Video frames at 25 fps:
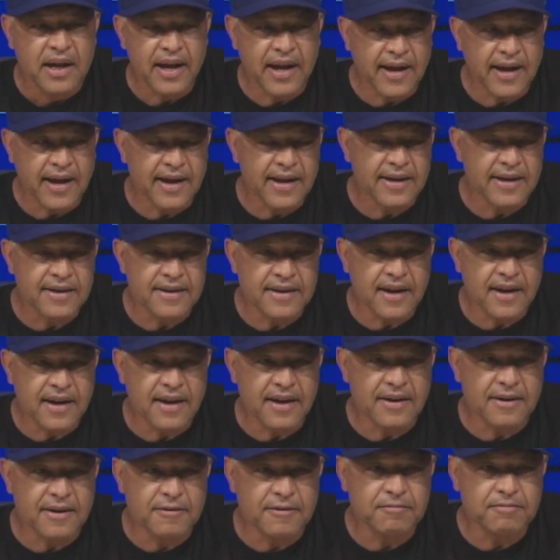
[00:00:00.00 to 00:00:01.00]
and
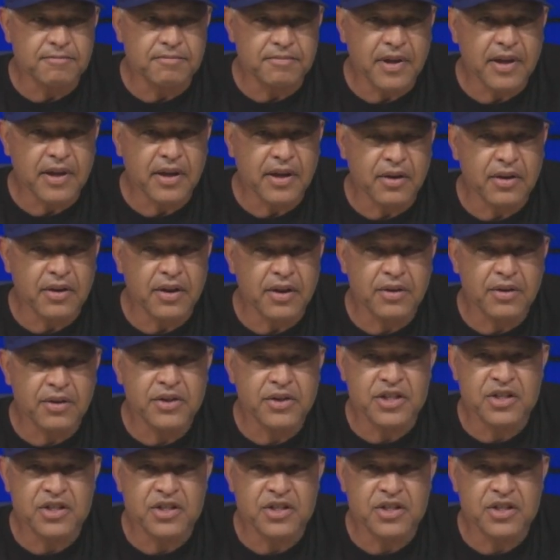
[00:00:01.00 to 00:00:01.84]
it'll just